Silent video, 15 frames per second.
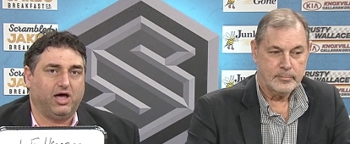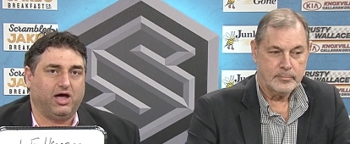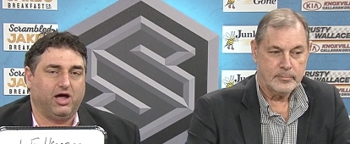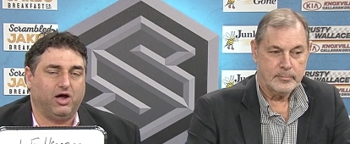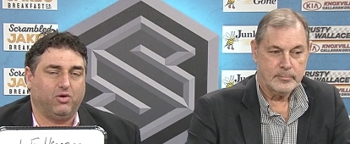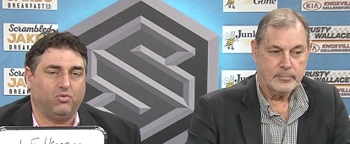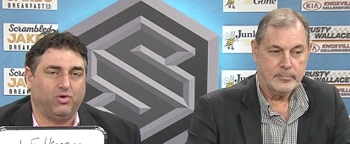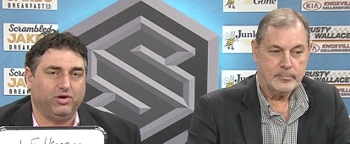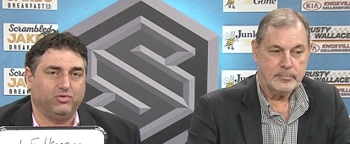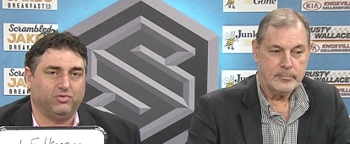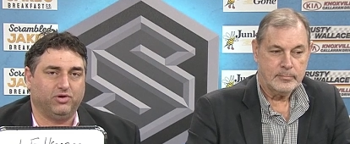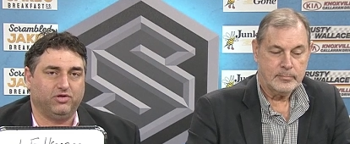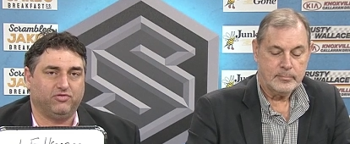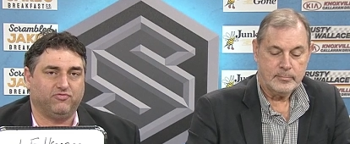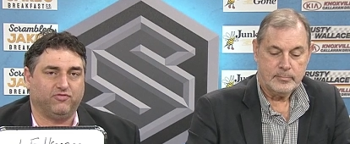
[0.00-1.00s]
Speaker 1: Uh, I
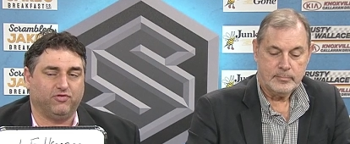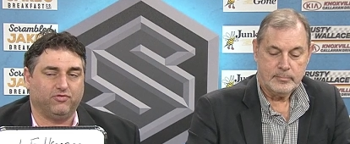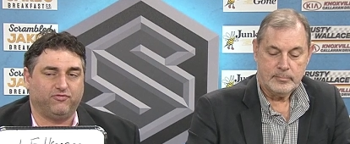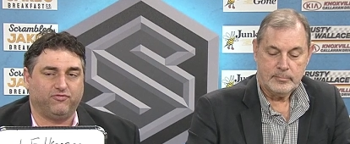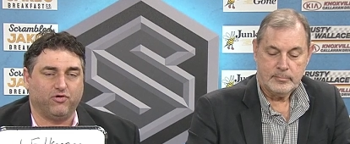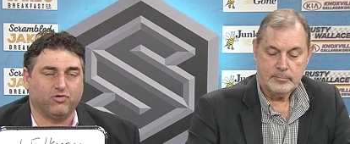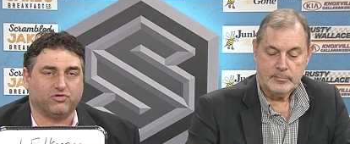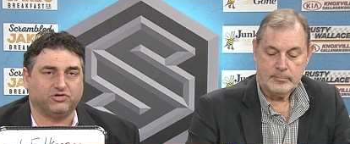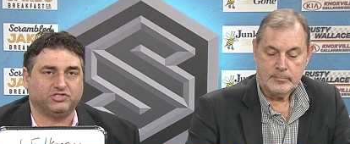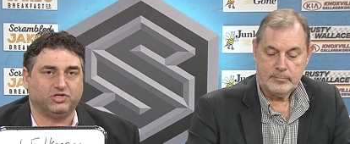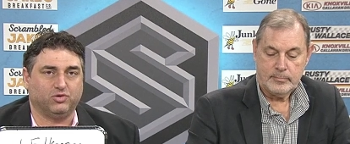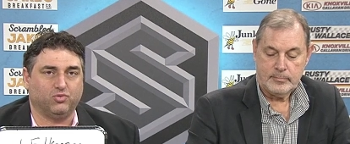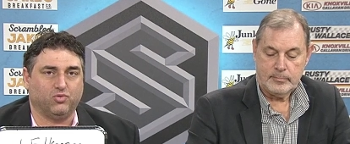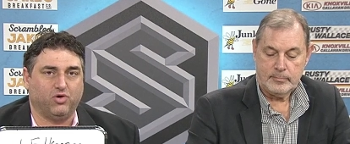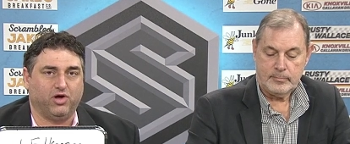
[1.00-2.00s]
went with
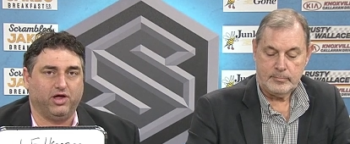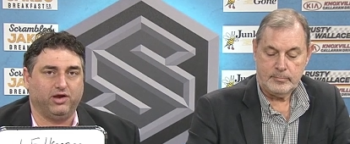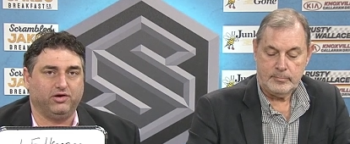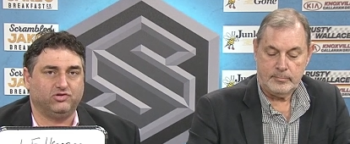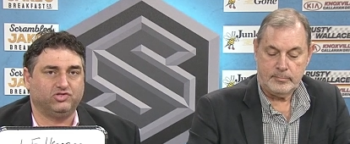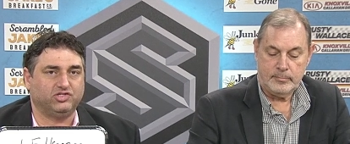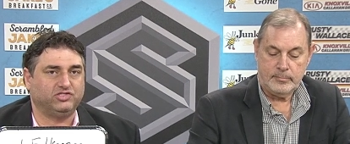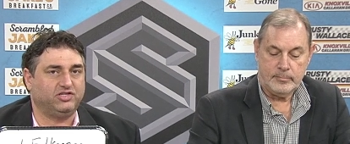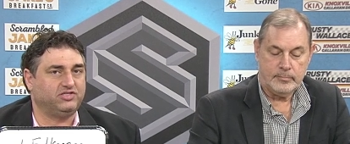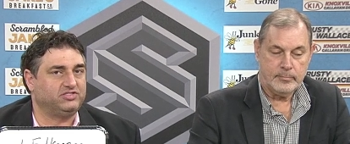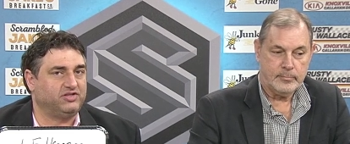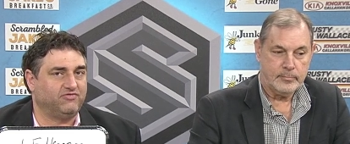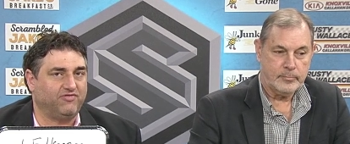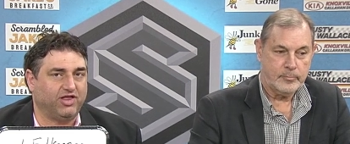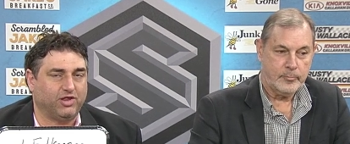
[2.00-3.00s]
Fulkerson one, just
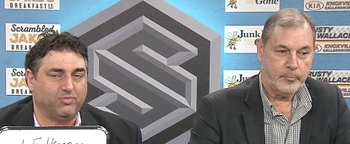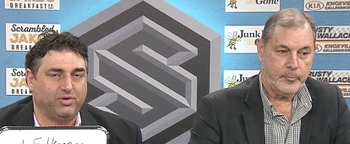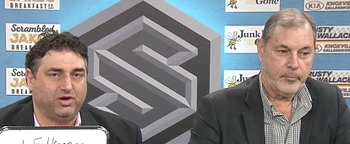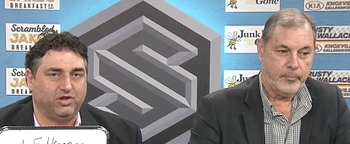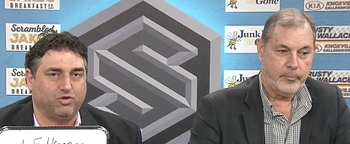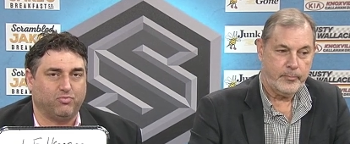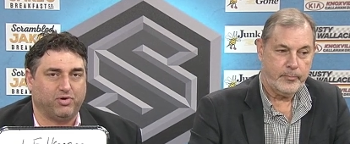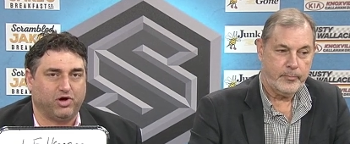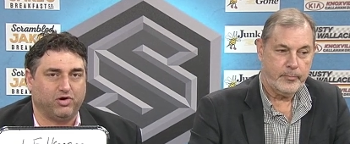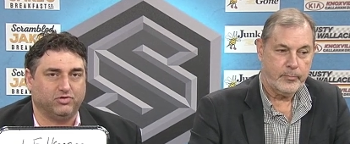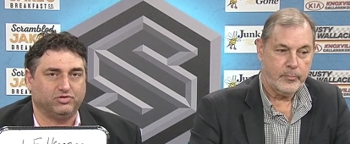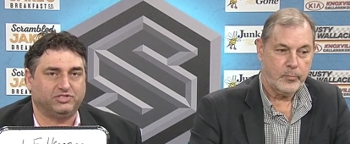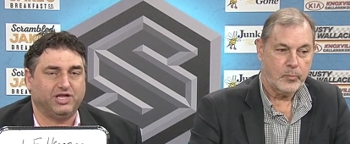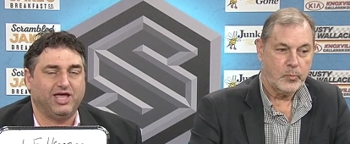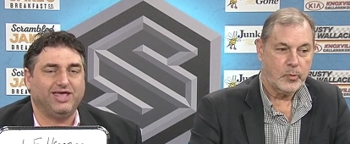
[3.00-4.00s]
his development in the
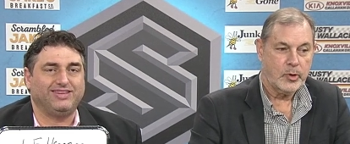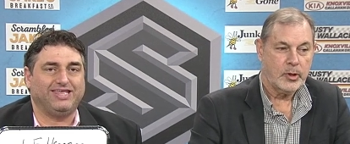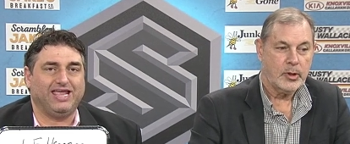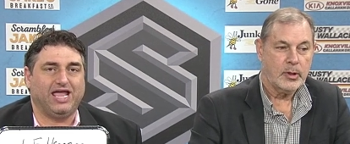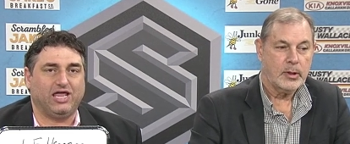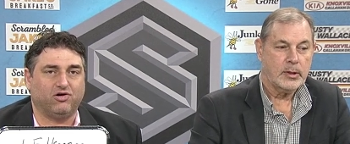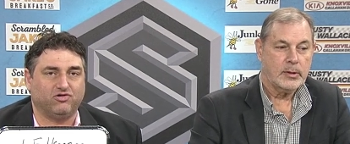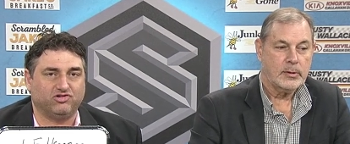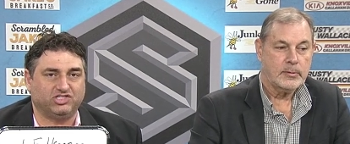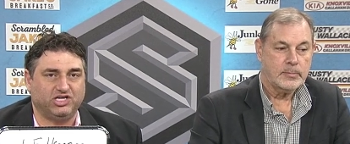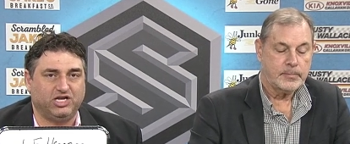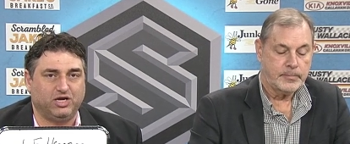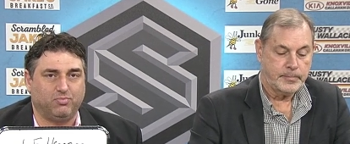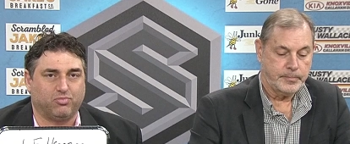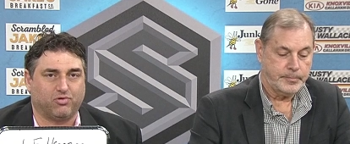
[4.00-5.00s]
post, the
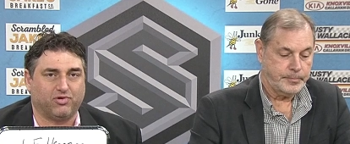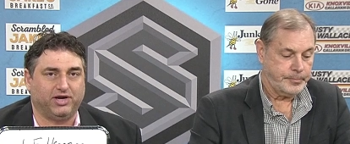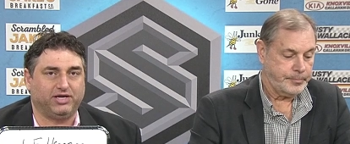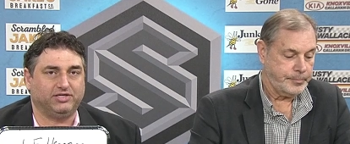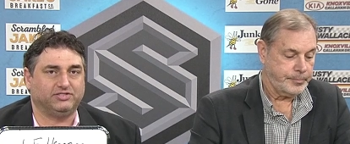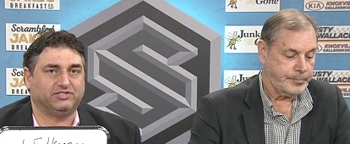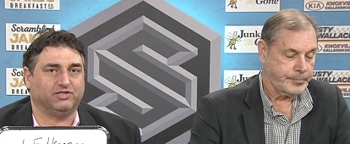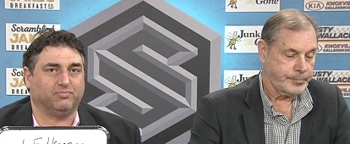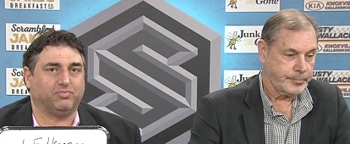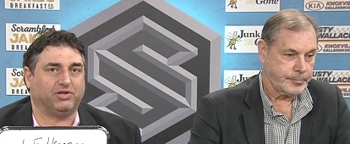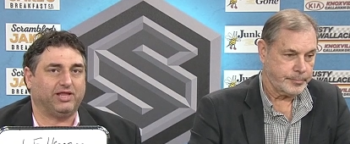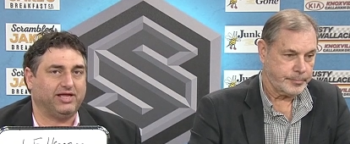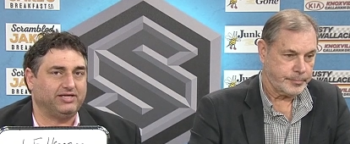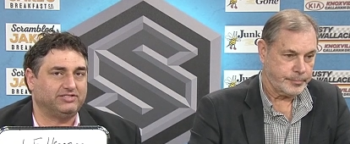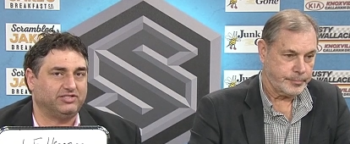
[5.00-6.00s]
energy he brings, the
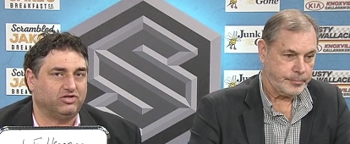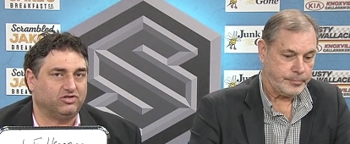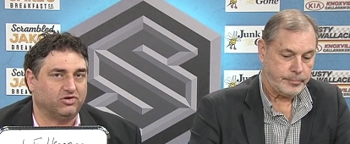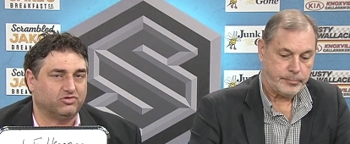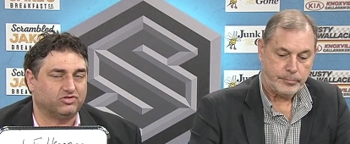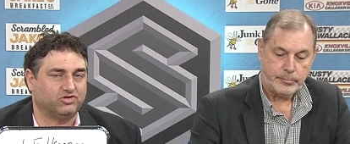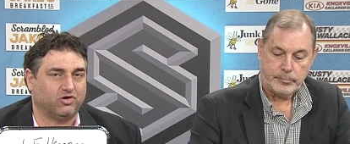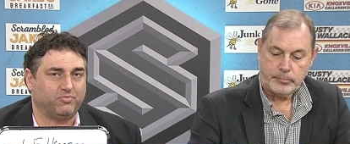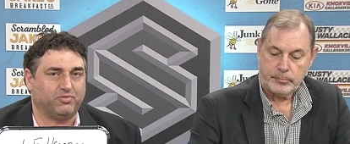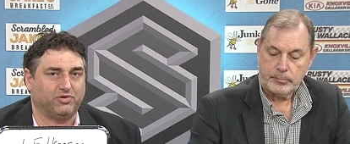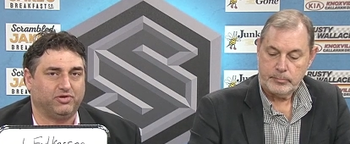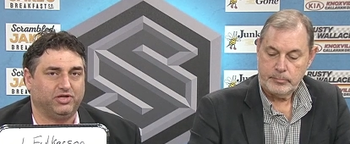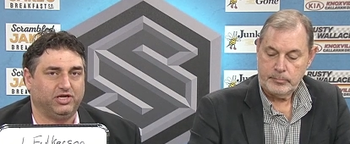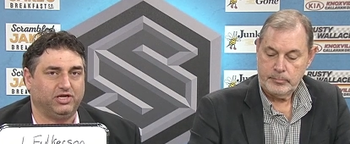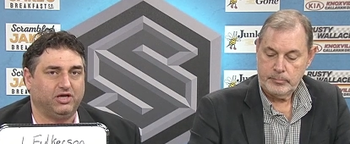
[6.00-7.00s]
plays that don't show
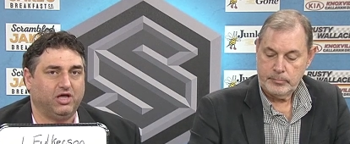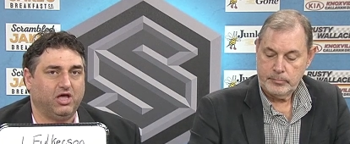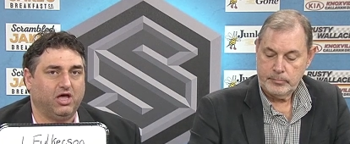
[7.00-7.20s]
up on the